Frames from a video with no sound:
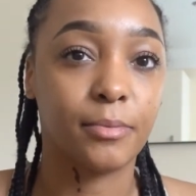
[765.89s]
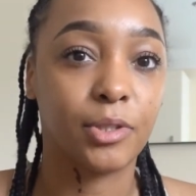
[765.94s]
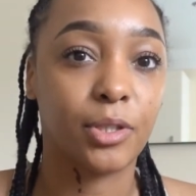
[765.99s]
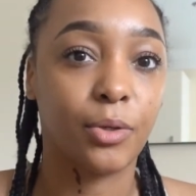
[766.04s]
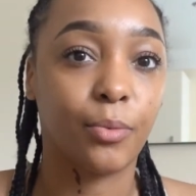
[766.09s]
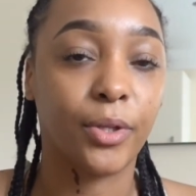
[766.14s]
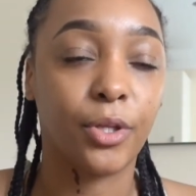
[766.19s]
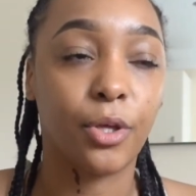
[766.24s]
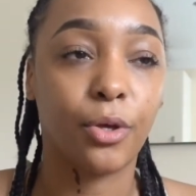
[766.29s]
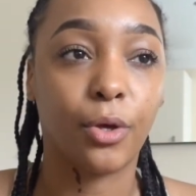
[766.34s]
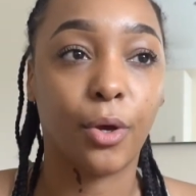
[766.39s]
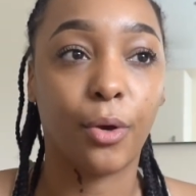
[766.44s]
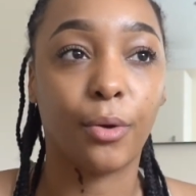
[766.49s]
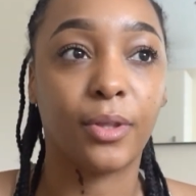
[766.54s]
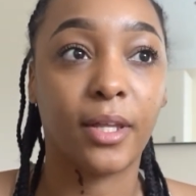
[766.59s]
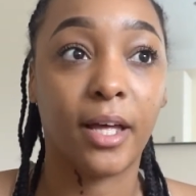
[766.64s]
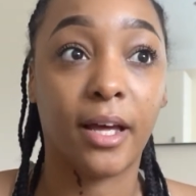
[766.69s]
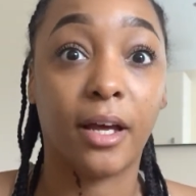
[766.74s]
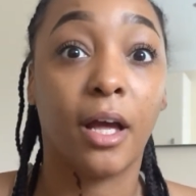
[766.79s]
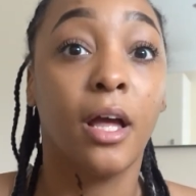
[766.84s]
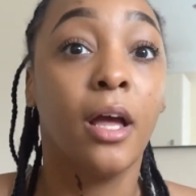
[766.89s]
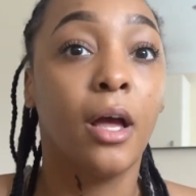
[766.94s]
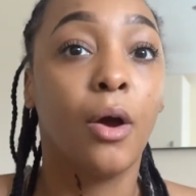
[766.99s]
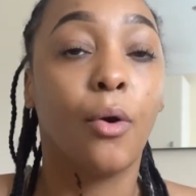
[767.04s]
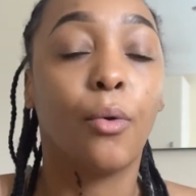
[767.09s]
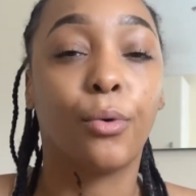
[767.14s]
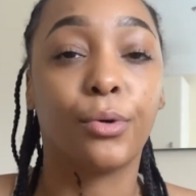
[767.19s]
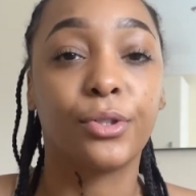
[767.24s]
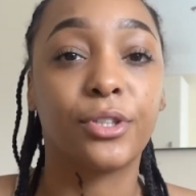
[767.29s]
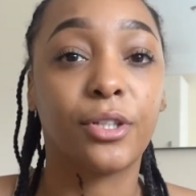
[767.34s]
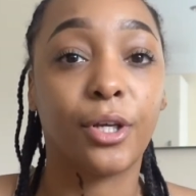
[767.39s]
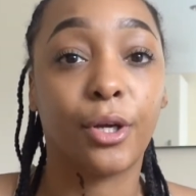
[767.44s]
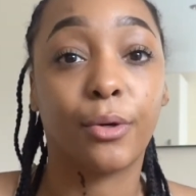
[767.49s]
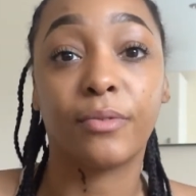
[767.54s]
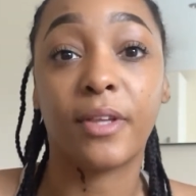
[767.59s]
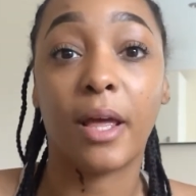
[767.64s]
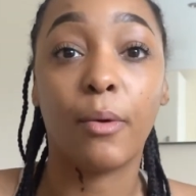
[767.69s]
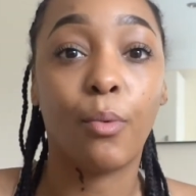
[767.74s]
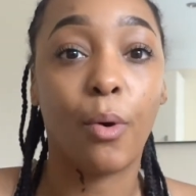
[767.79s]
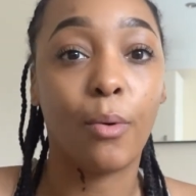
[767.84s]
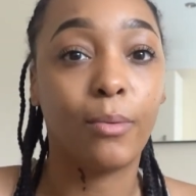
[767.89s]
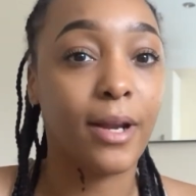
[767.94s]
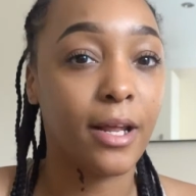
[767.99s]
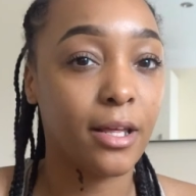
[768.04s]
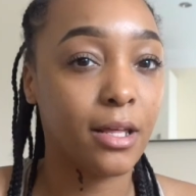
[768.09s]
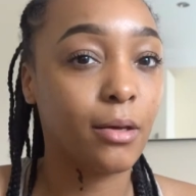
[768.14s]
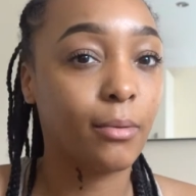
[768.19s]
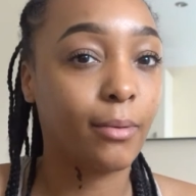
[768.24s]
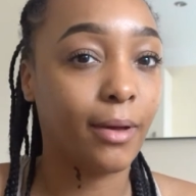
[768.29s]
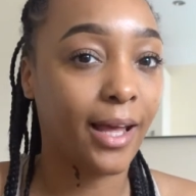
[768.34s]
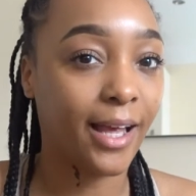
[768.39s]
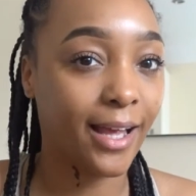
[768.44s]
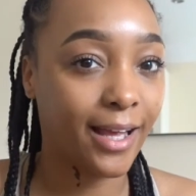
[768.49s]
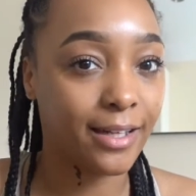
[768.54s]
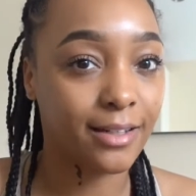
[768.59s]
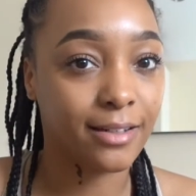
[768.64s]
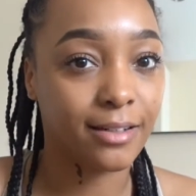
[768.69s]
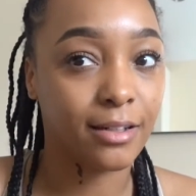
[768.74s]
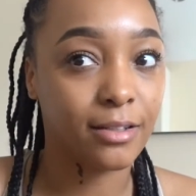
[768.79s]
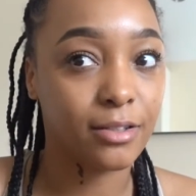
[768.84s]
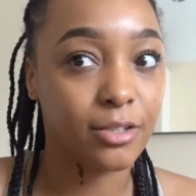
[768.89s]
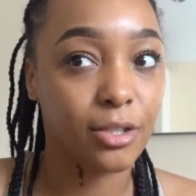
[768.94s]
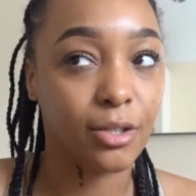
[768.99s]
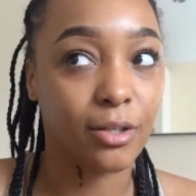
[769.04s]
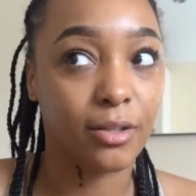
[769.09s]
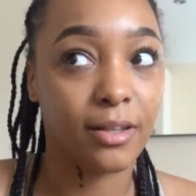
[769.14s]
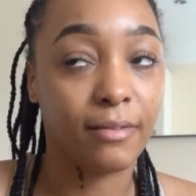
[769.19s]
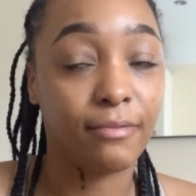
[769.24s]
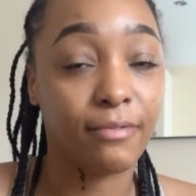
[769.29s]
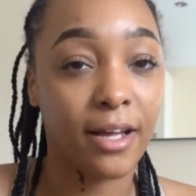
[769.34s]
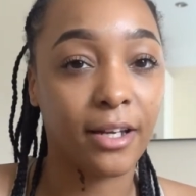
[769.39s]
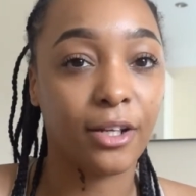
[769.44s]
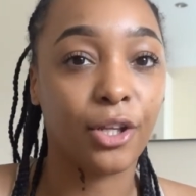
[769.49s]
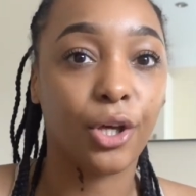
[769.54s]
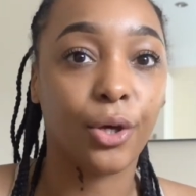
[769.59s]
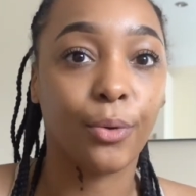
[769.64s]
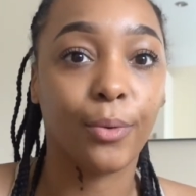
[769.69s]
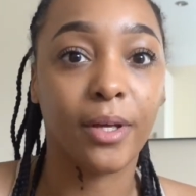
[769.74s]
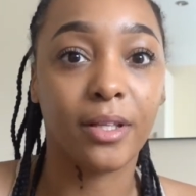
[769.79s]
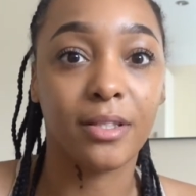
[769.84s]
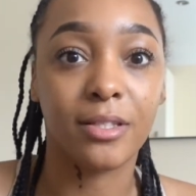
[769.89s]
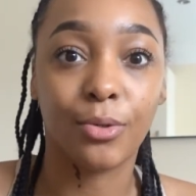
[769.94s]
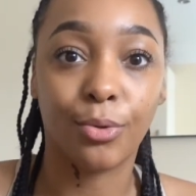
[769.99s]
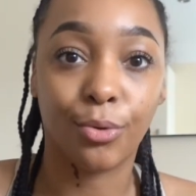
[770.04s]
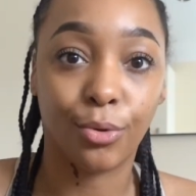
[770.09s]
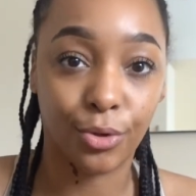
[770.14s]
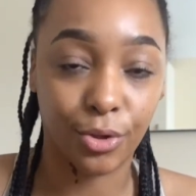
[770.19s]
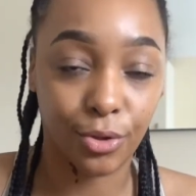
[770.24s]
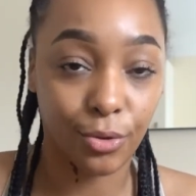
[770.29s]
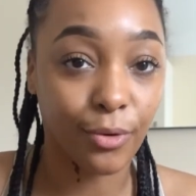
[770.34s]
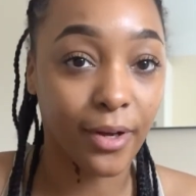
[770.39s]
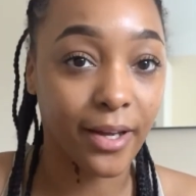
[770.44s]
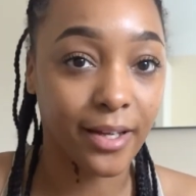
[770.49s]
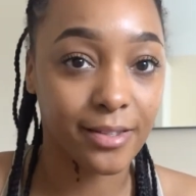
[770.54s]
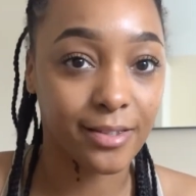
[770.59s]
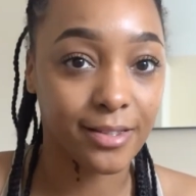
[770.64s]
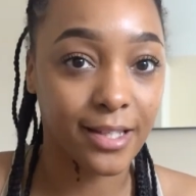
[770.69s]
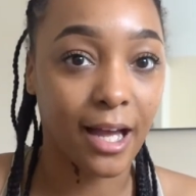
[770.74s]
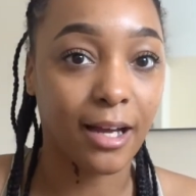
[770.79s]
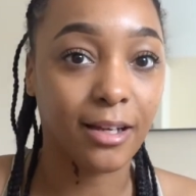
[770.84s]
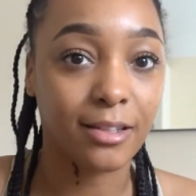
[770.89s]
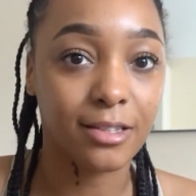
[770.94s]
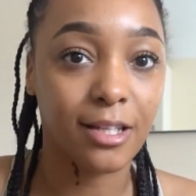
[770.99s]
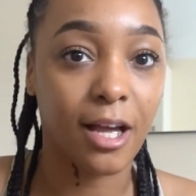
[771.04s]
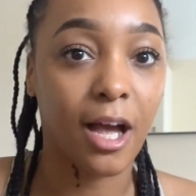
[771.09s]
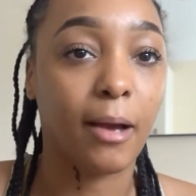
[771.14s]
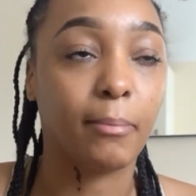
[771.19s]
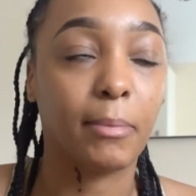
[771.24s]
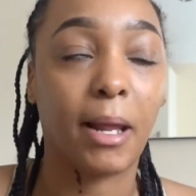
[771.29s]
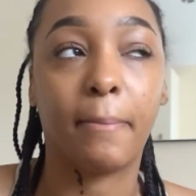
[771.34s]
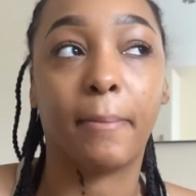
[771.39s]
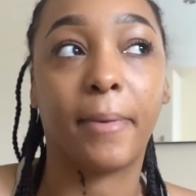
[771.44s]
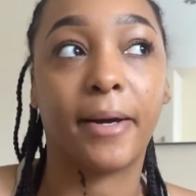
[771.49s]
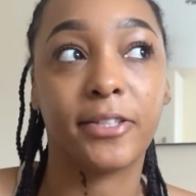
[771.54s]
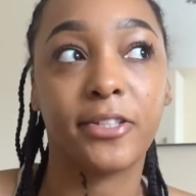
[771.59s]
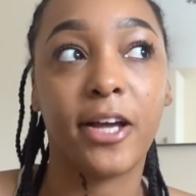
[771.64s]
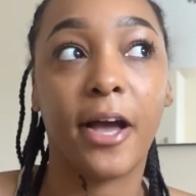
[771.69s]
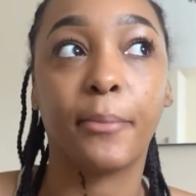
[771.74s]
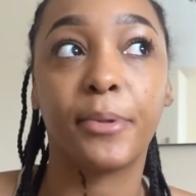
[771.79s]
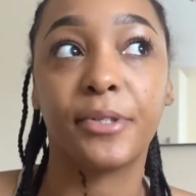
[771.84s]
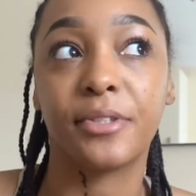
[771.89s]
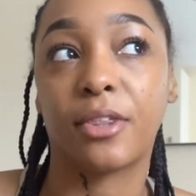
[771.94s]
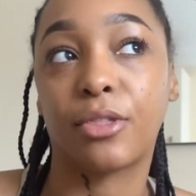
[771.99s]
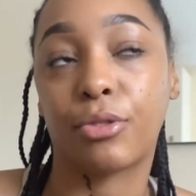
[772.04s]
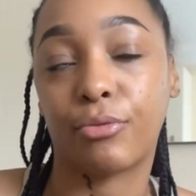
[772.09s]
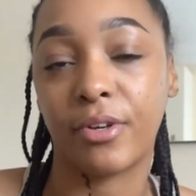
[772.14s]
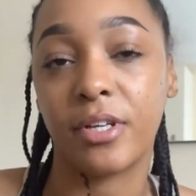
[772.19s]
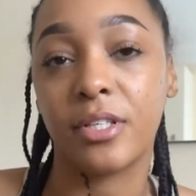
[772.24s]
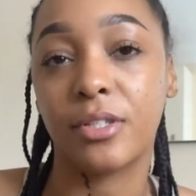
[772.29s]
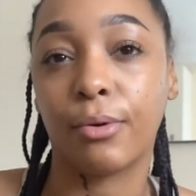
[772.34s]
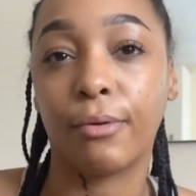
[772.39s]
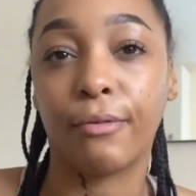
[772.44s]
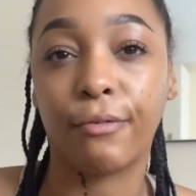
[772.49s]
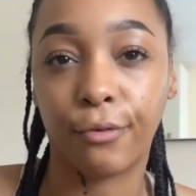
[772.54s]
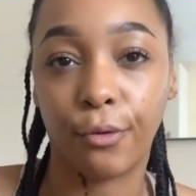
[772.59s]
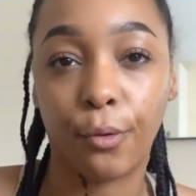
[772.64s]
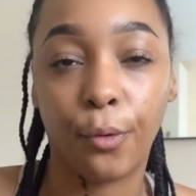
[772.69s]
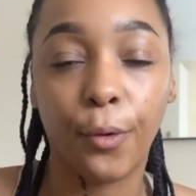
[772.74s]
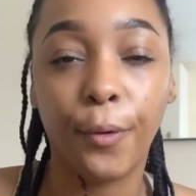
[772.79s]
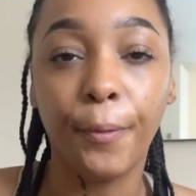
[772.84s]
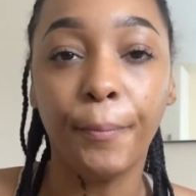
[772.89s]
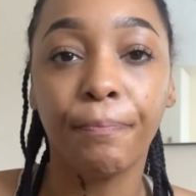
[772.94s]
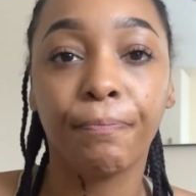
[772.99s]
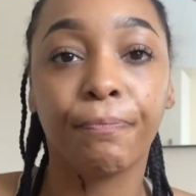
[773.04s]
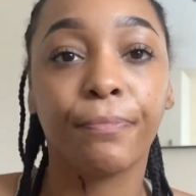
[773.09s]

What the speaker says: So when you go there, also they won't let you in to the venue until your exact time. Like, my time was 3 till 4,